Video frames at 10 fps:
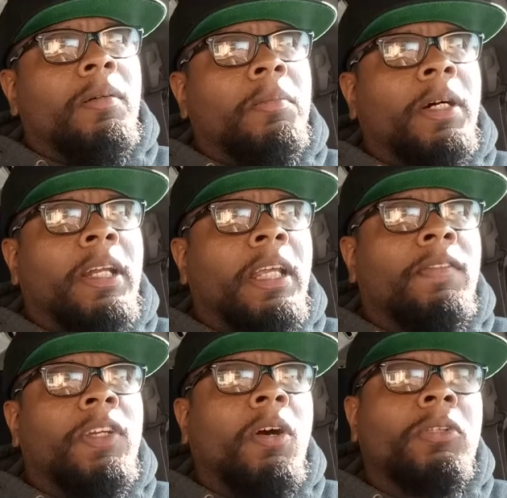But
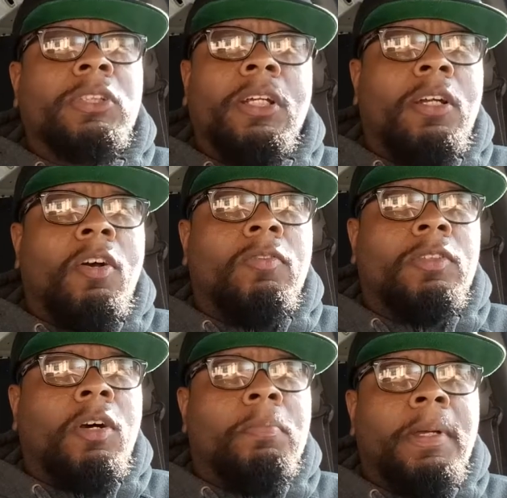if Goshare
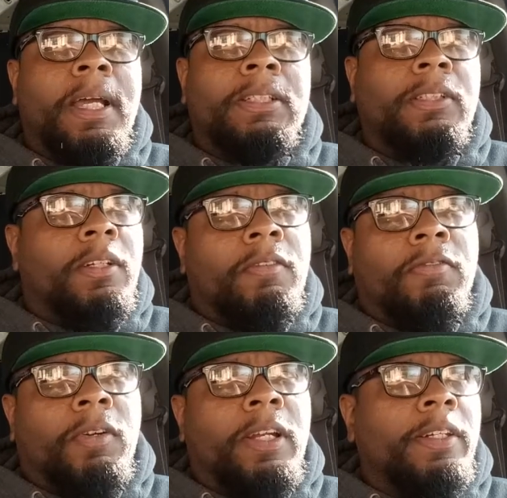don't pass you, don't
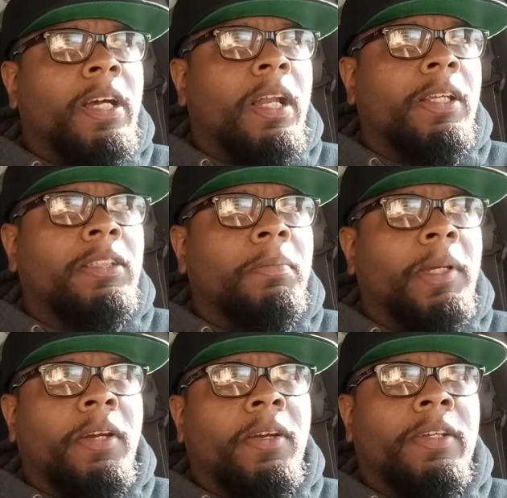fret. Dolly is
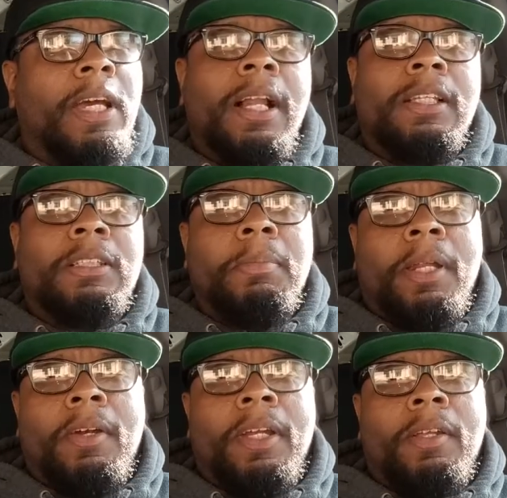
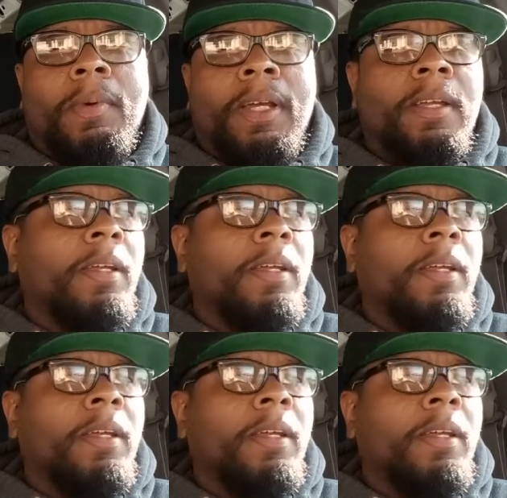better anyway.